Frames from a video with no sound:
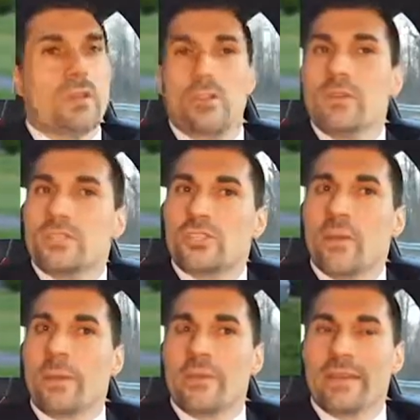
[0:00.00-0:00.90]
You could start
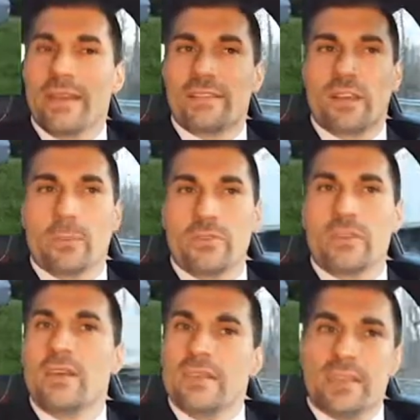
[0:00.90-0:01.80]
by looking at the numbers,
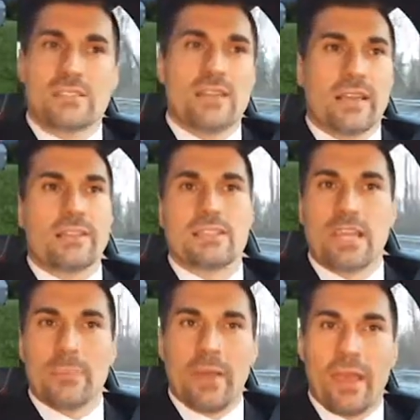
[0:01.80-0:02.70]
things like the
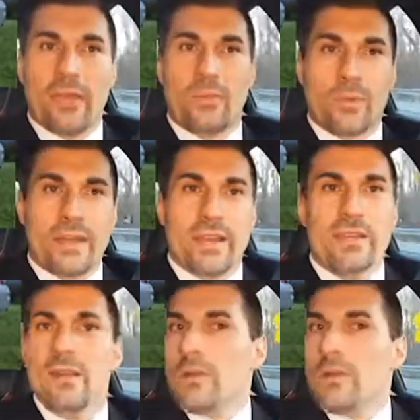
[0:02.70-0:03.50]
skid pad rating.